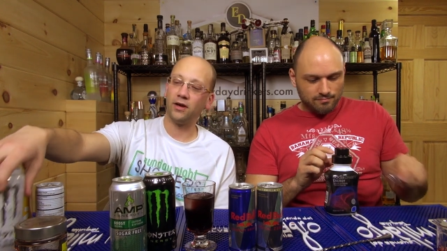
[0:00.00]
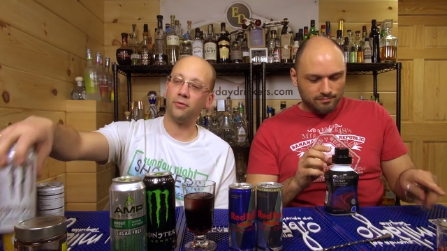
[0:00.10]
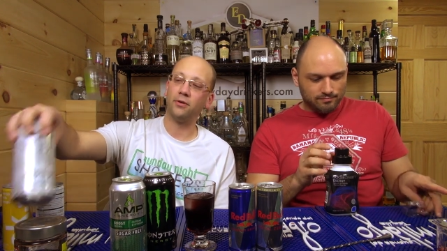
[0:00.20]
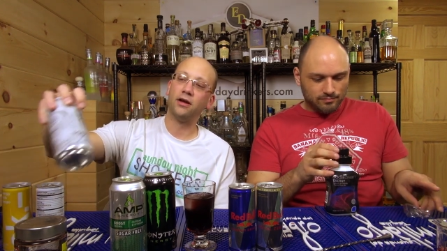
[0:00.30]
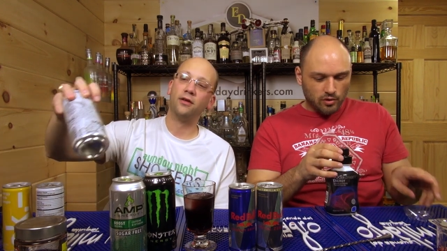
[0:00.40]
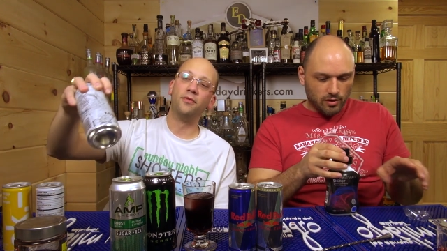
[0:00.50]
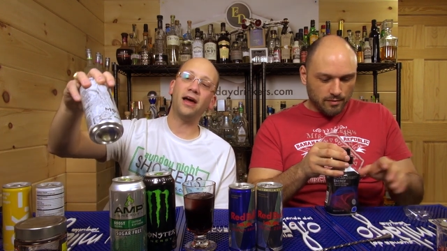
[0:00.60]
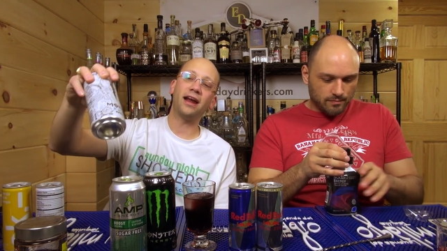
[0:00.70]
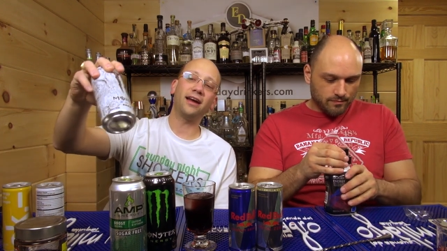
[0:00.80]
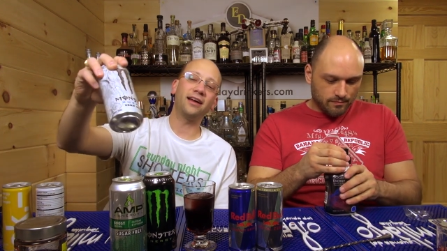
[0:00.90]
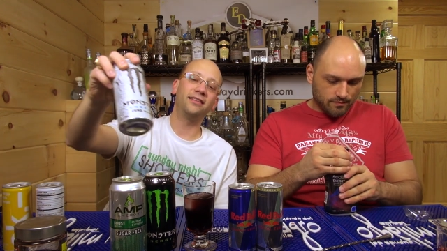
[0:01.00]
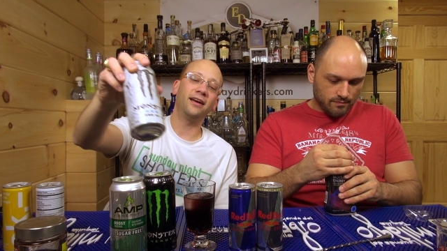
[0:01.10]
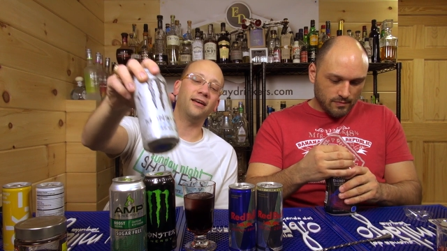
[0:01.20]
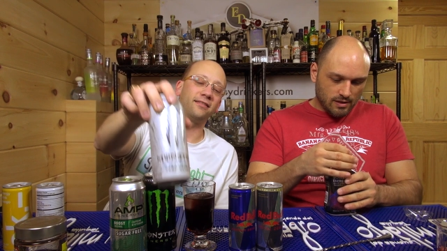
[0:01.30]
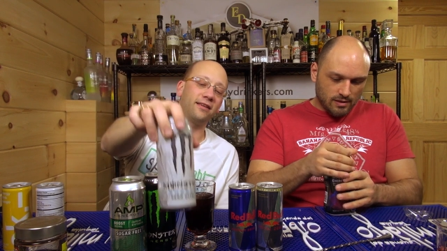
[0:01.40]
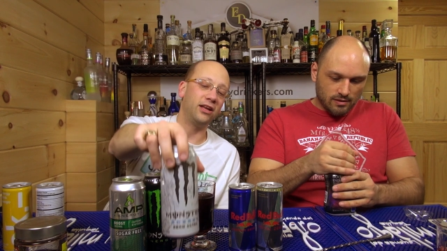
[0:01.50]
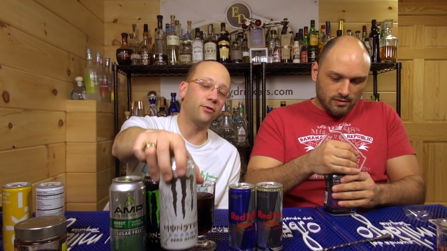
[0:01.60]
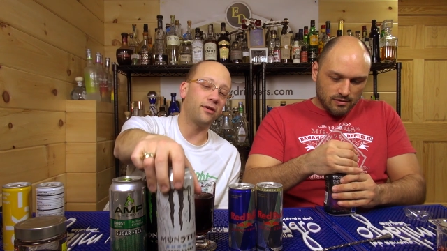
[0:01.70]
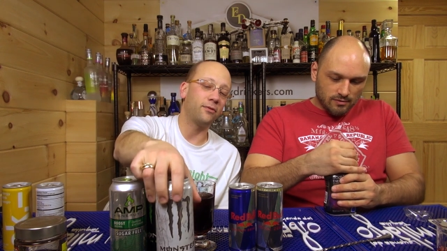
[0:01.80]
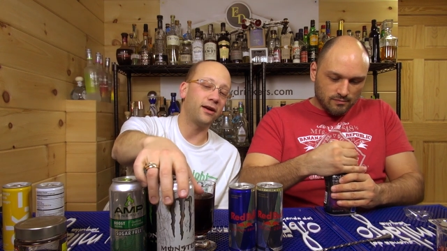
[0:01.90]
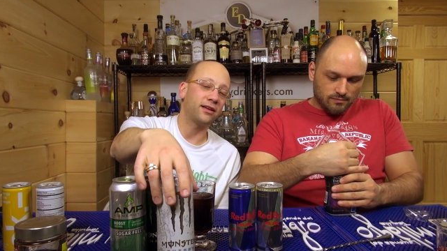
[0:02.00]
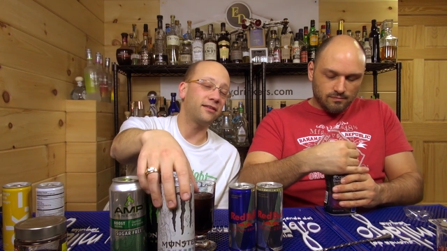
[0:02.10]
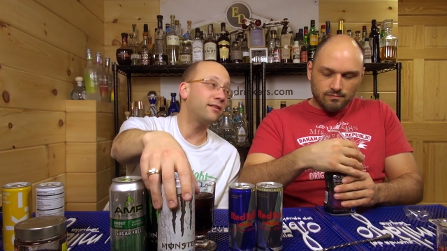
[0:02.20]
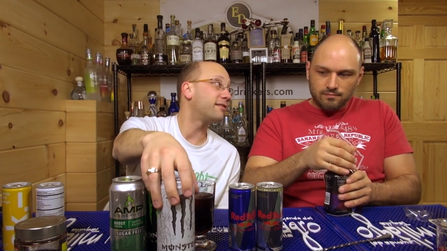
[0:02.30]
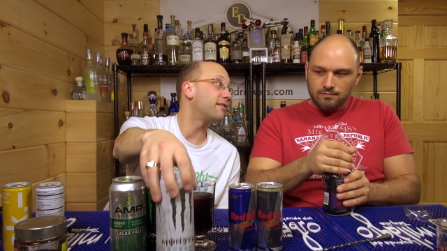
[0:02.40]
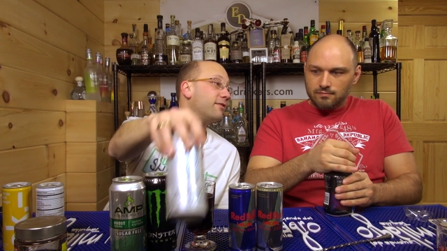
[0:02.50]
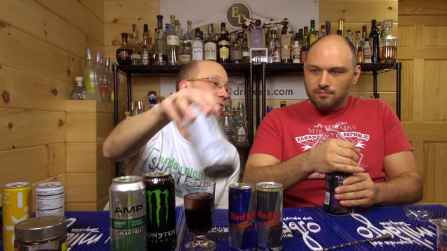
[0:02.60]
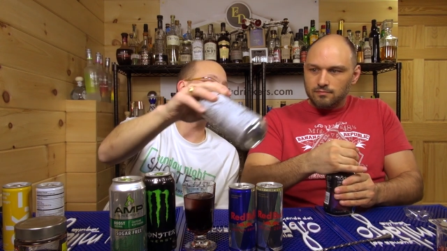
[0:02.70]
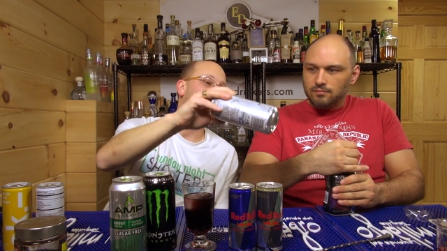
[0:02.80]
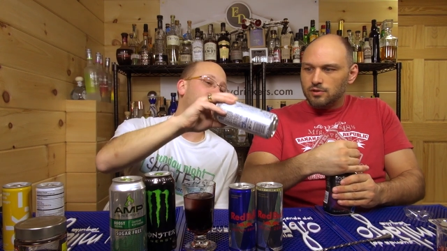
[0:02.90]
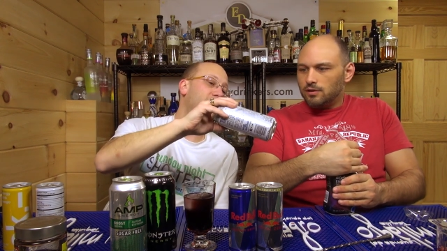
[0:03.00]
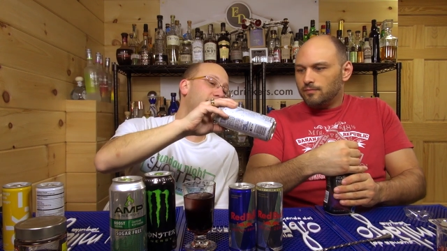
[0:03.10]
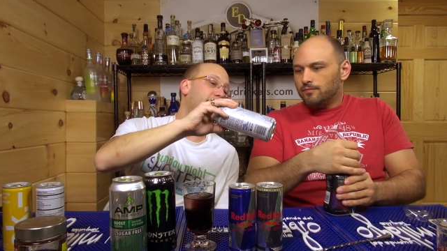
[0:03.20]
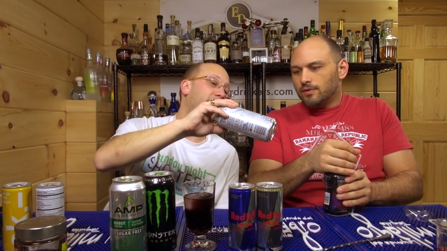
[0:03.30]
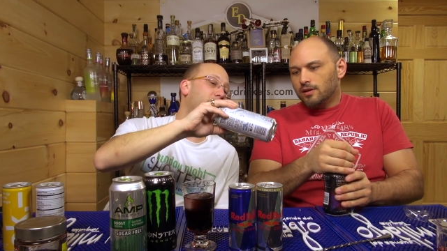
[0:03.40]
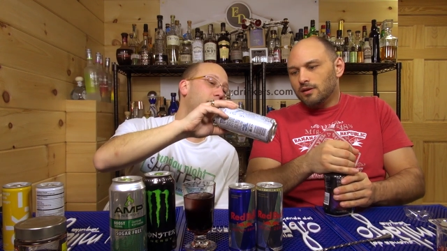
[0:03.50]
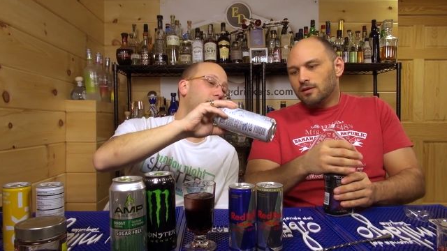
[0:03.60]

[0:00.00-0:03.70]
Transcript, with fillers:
Speaker 1: No. Then I got this. And you want to know why I got this? Feel that.